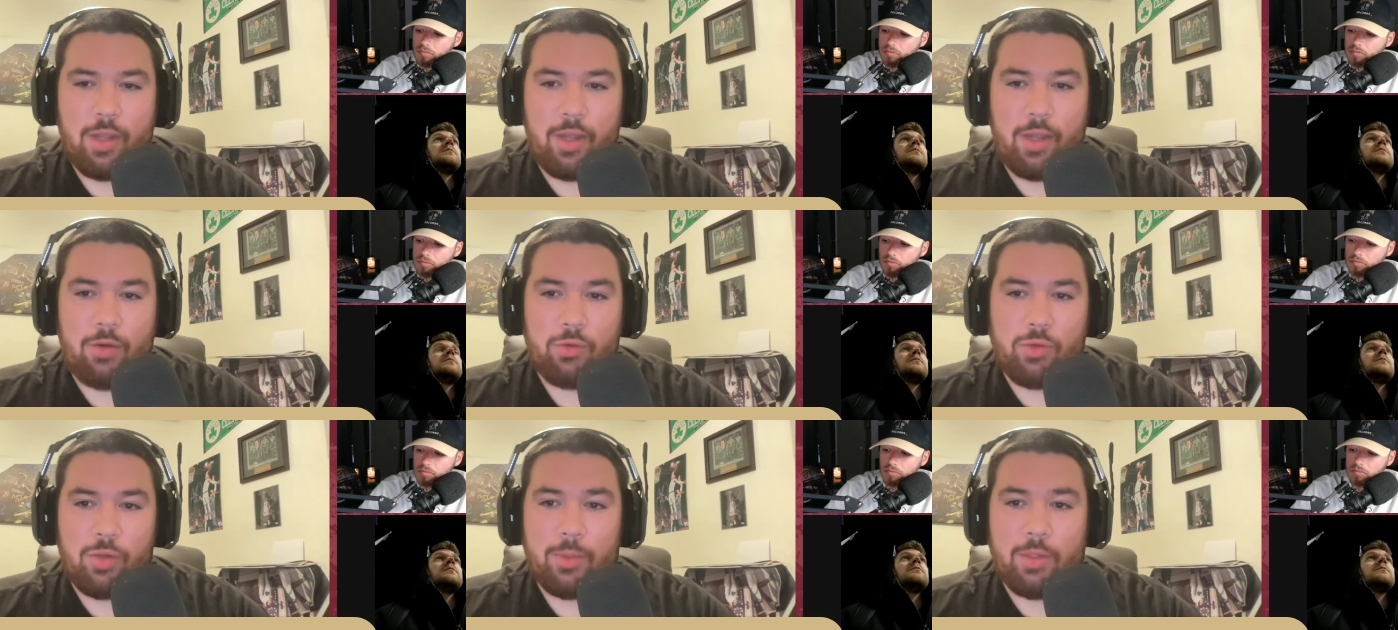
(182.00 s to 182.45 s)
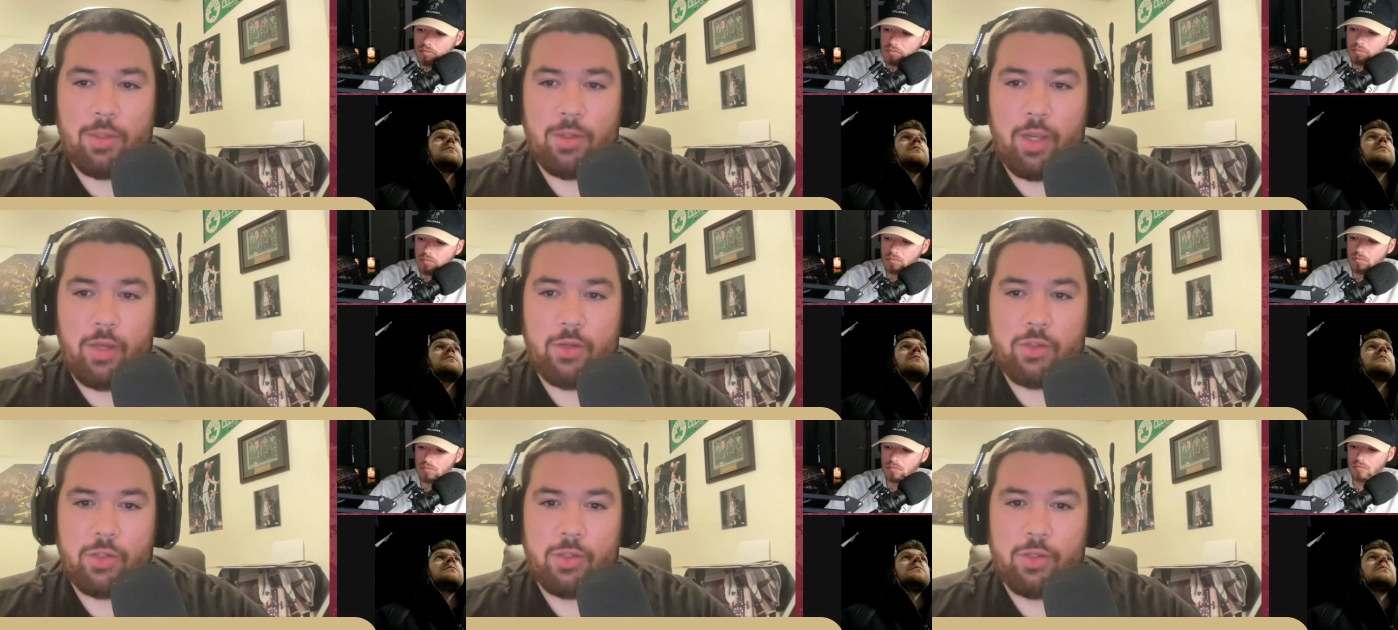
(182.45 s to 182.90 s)
Speaker 1: and
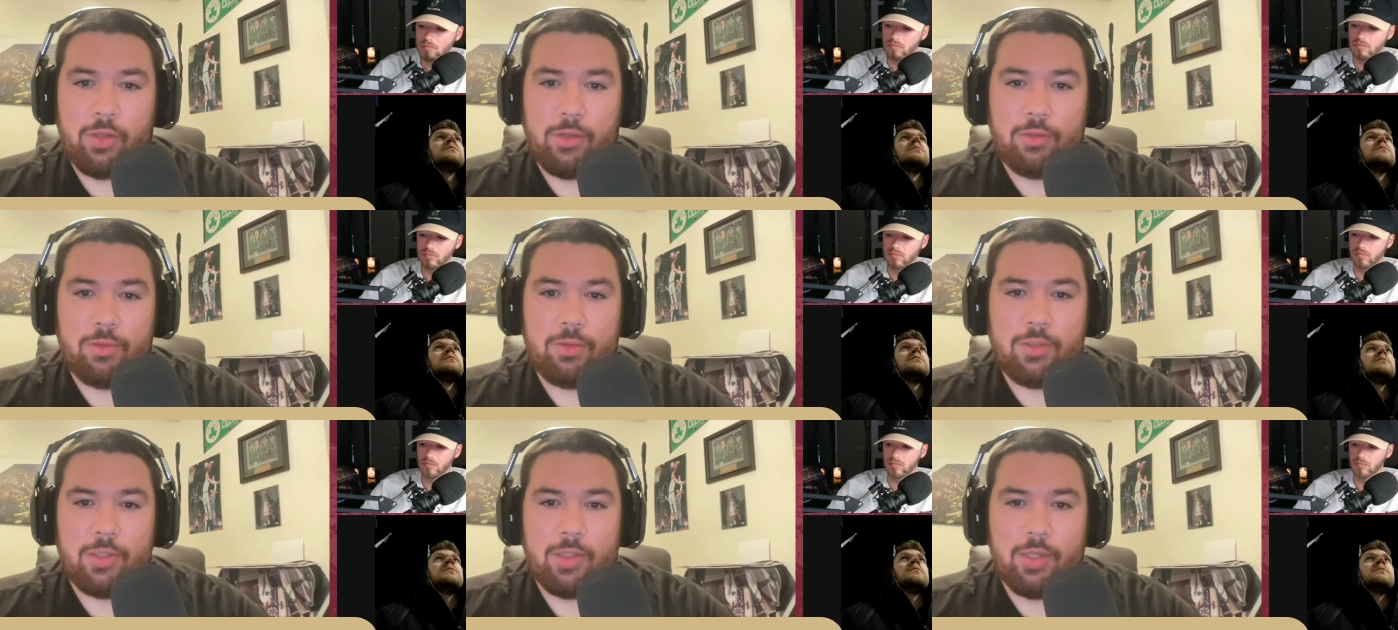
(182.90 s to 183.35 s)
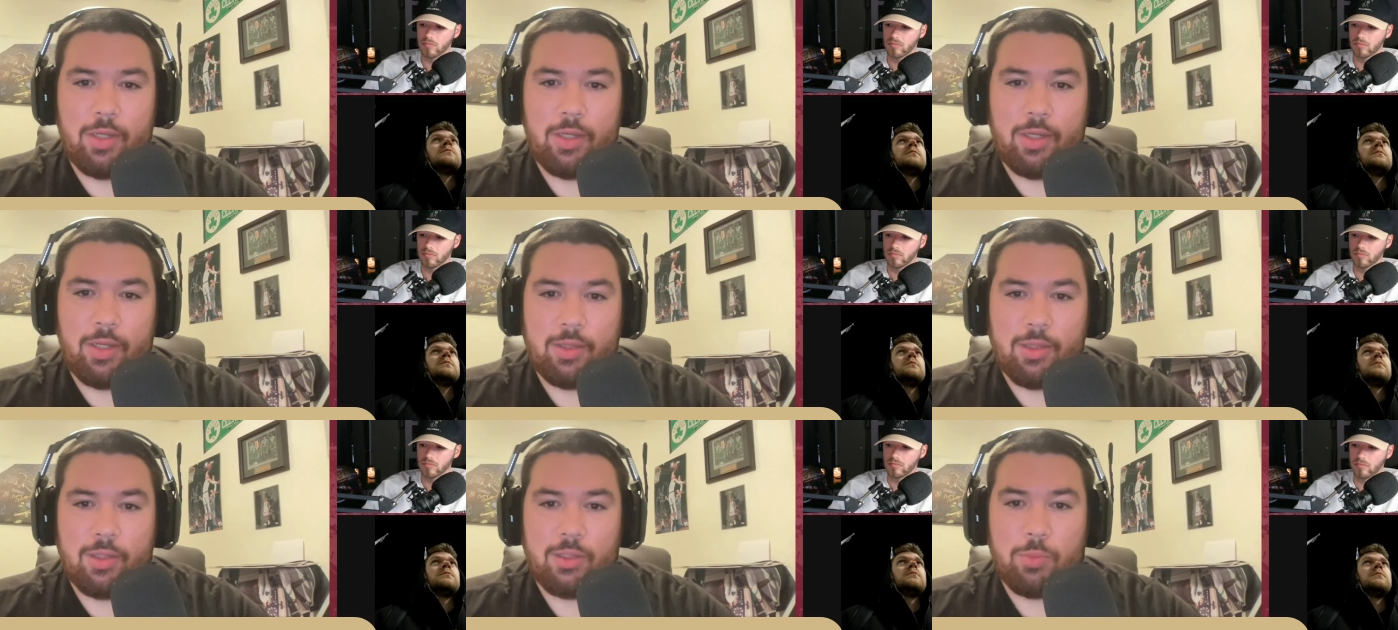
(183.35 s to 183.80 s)
tribulation
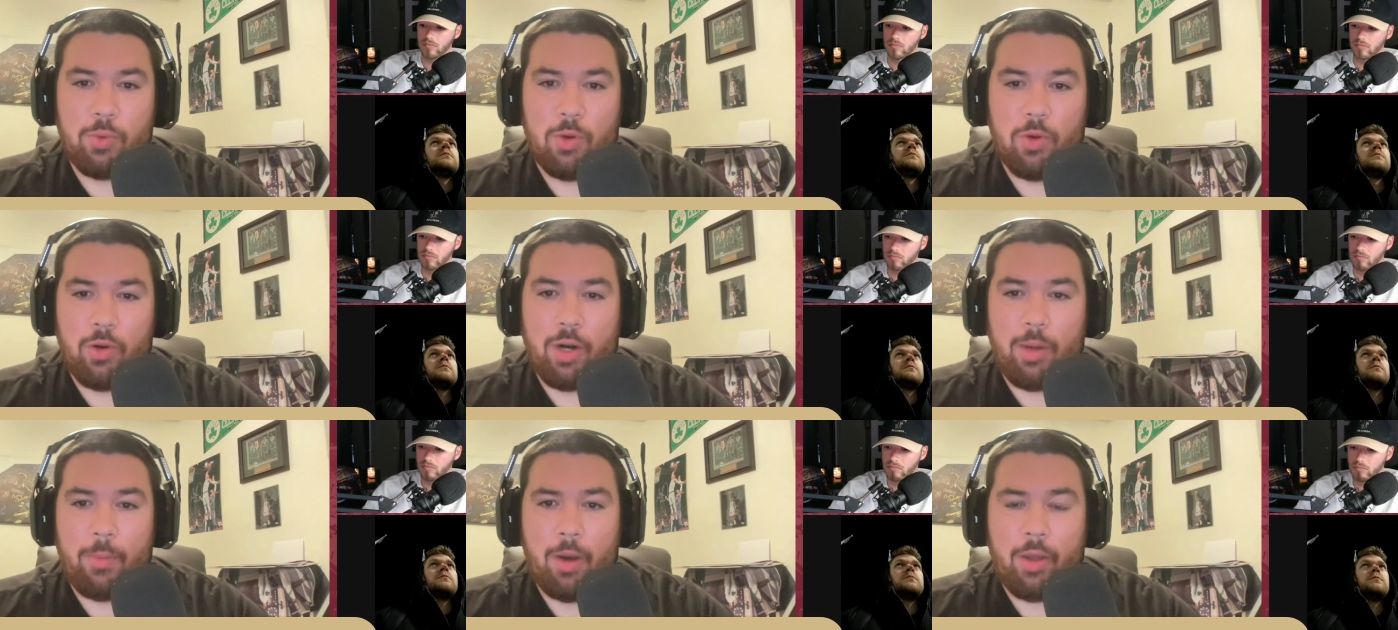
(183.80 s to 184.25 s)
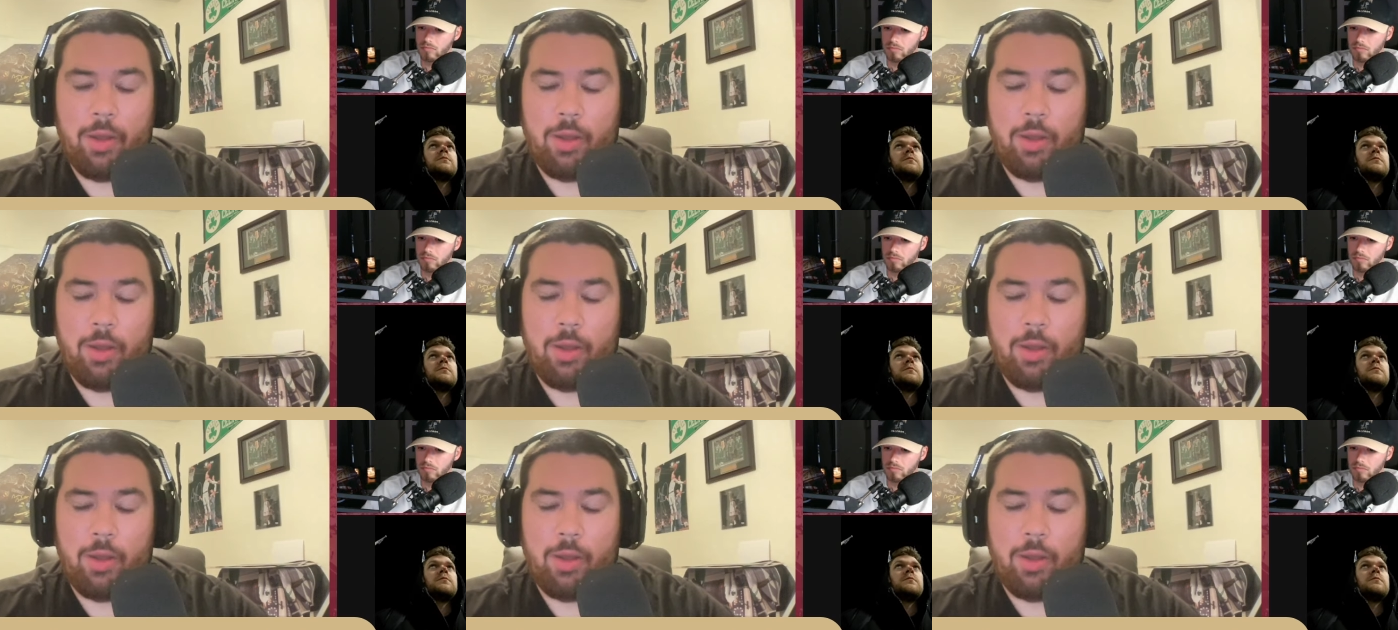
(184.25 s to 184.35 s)
to get this program